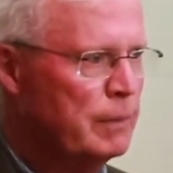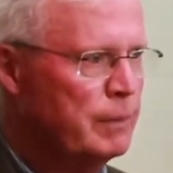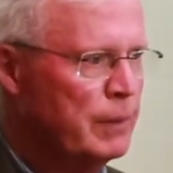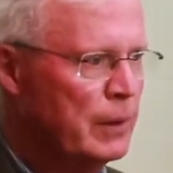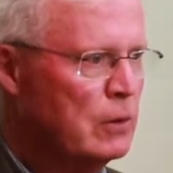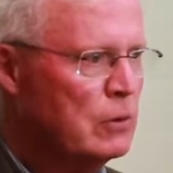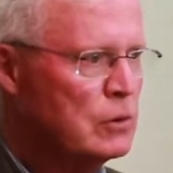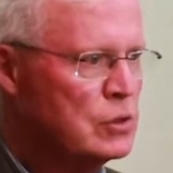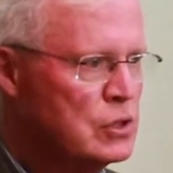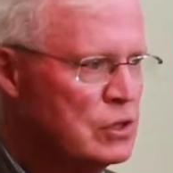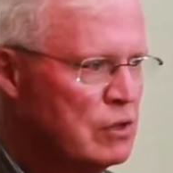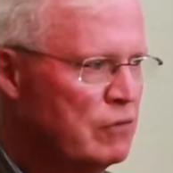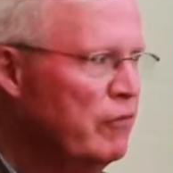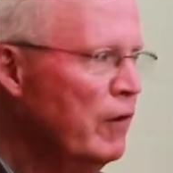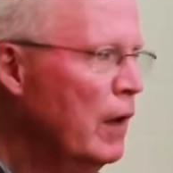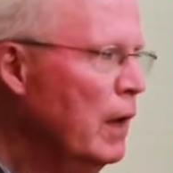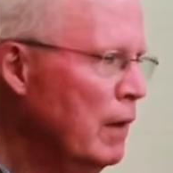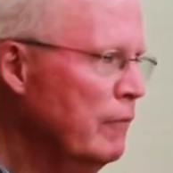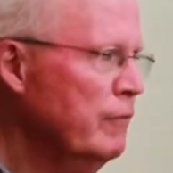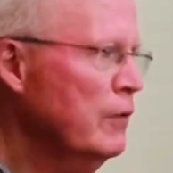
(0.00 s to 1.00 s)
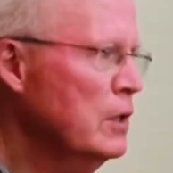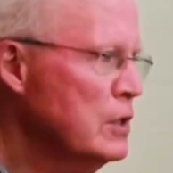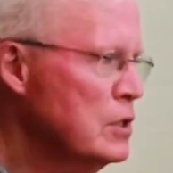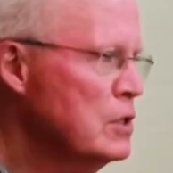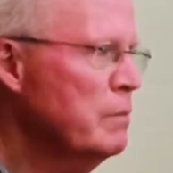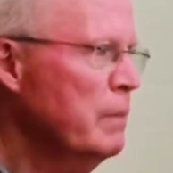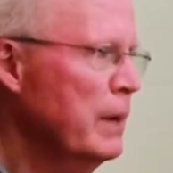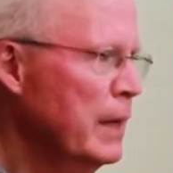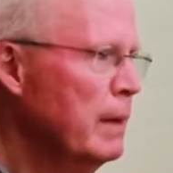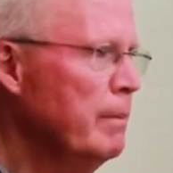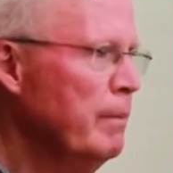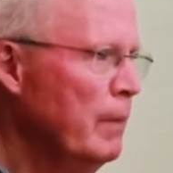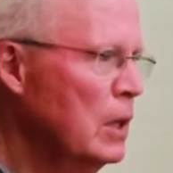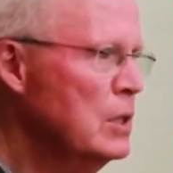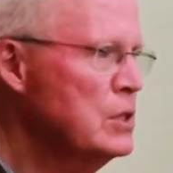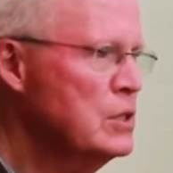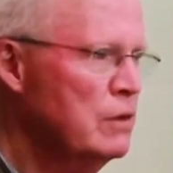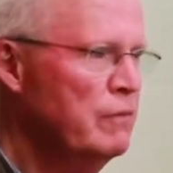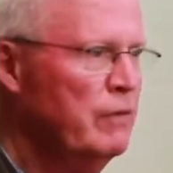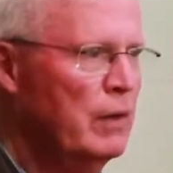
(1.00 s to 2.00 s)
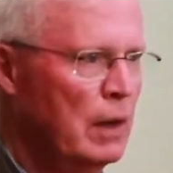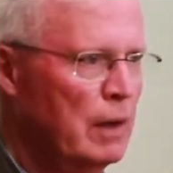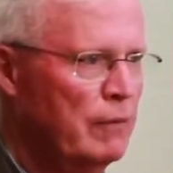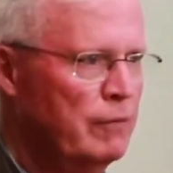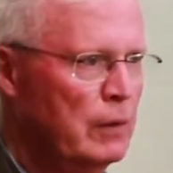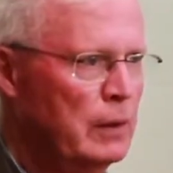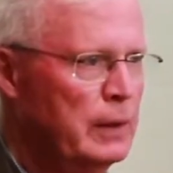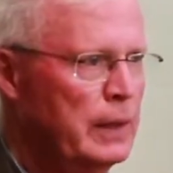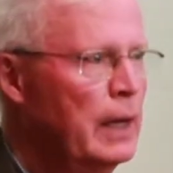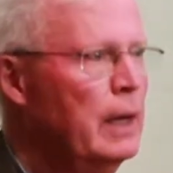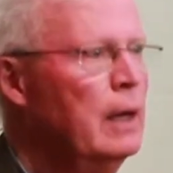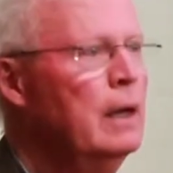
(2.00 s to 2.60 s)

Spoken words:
right? Because survival is about my survival.